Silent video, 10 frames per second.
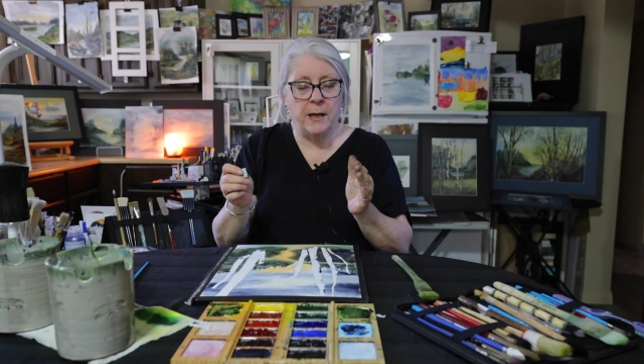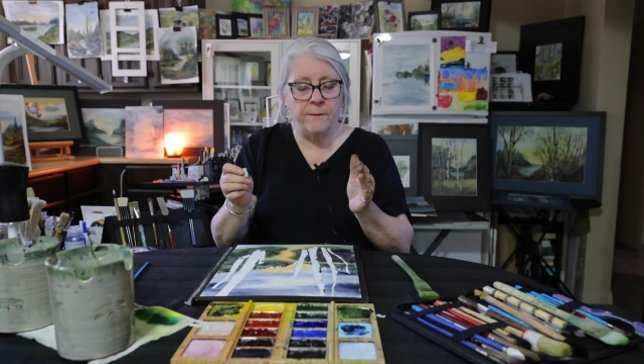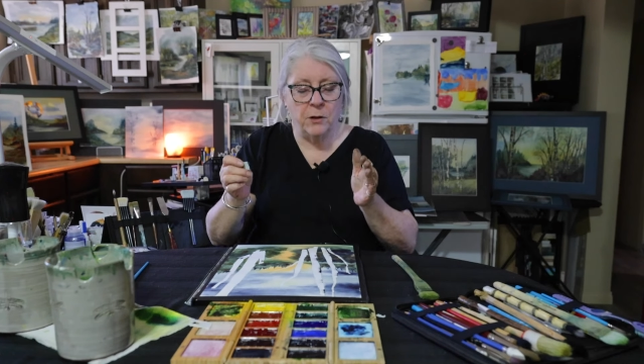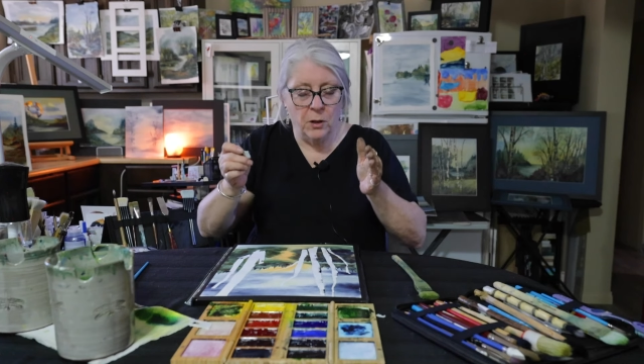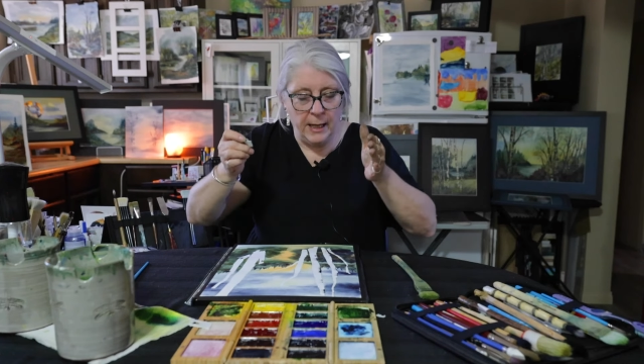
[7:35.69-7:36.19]

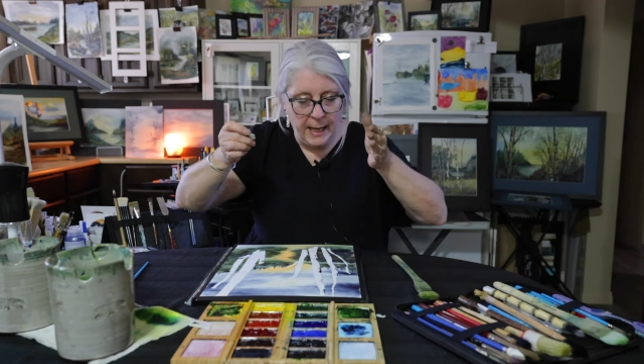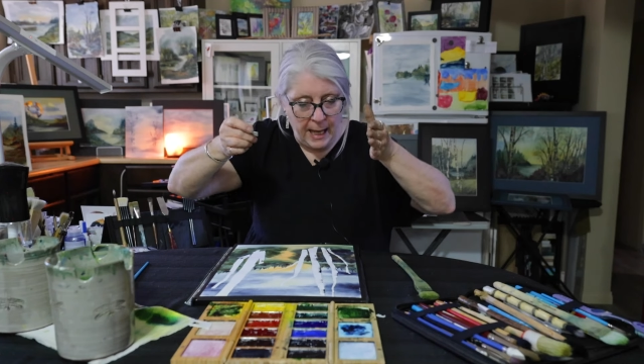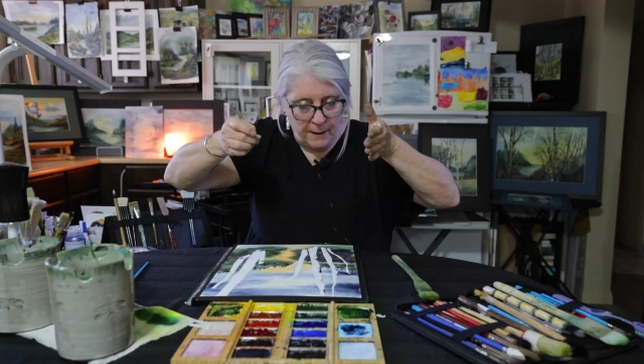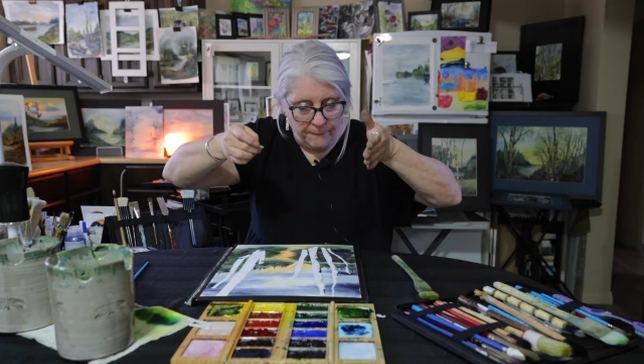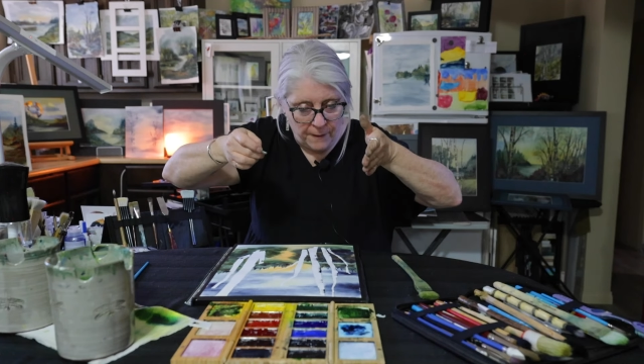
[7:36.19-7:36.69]
If you're looking
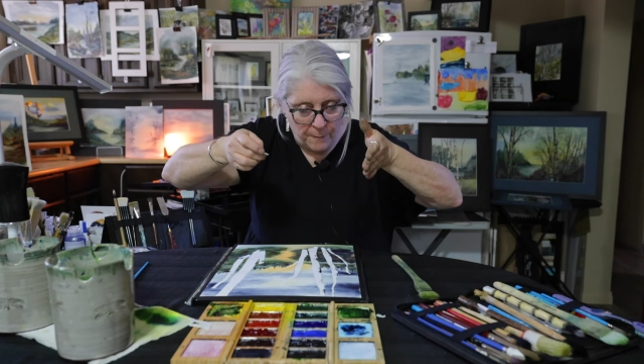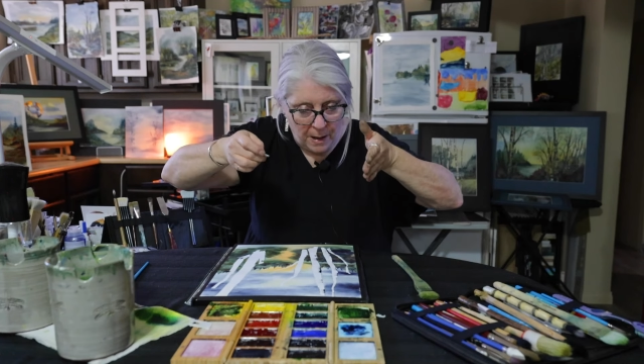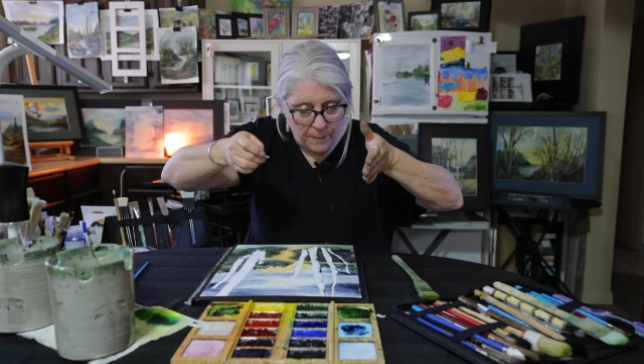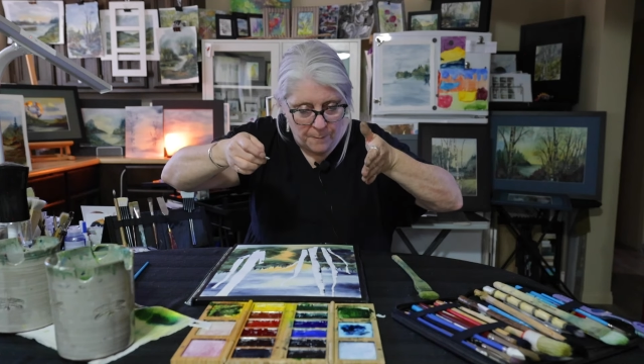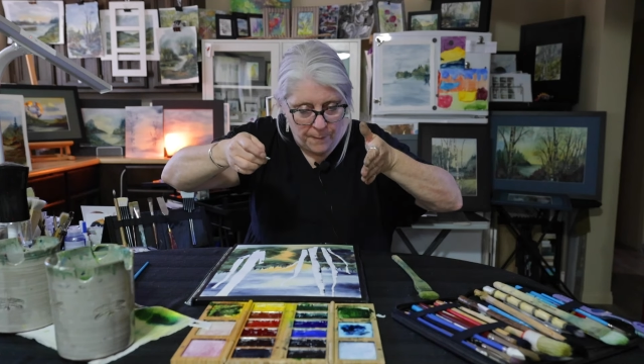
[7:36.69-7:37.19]
at it from
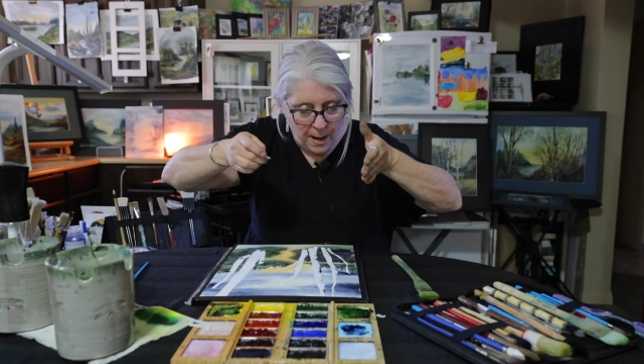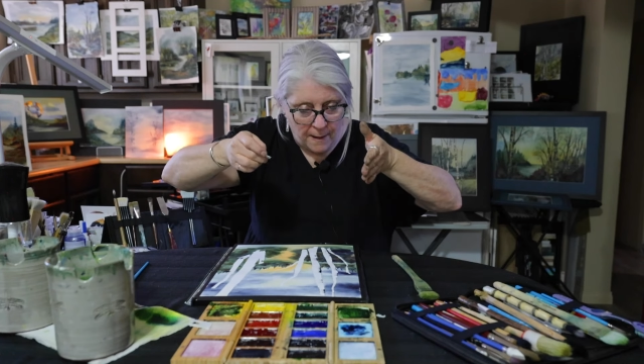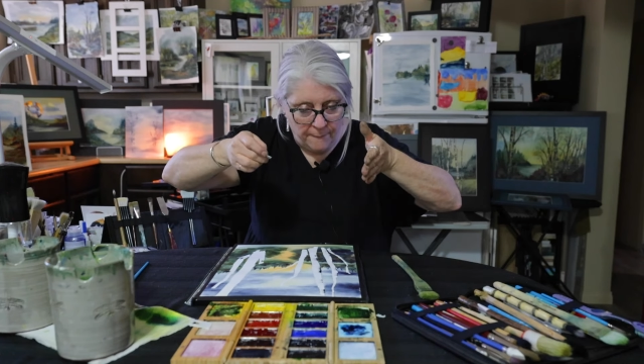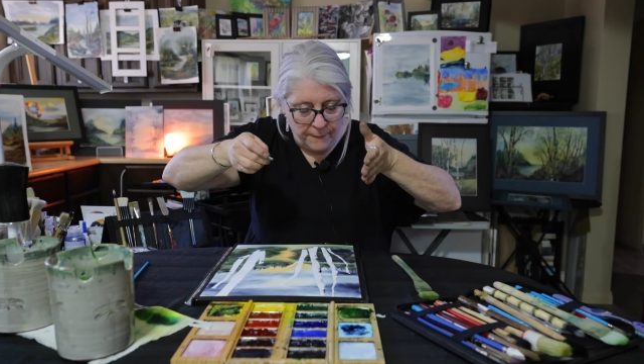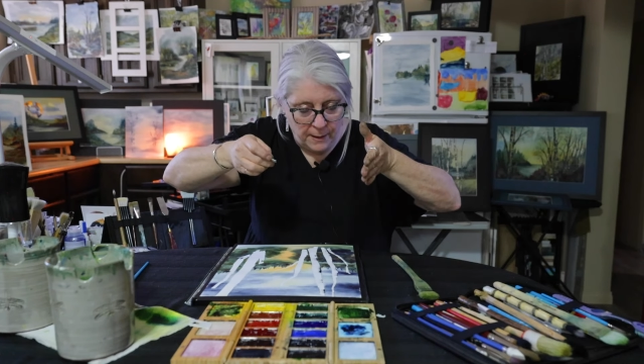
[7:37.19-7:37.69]
up
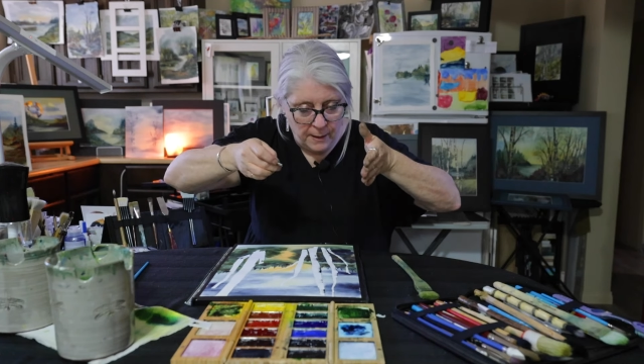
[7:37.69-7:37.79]
above,